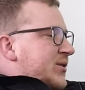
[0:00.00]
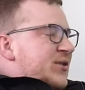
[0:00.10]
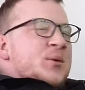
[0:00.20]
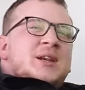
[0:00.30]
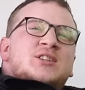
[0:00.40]
I
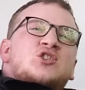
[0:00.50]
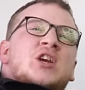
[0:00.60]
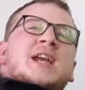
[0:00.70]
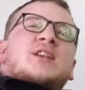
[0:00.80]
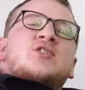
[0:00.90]
feel like we need to
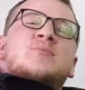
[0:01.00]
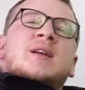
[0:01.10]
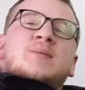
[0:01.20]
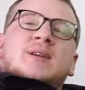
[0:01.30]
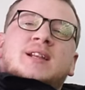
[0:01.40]
change
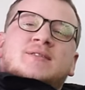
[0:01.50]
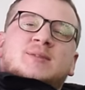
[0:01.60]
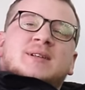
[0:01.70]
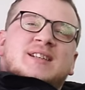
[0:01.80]
maybe and have something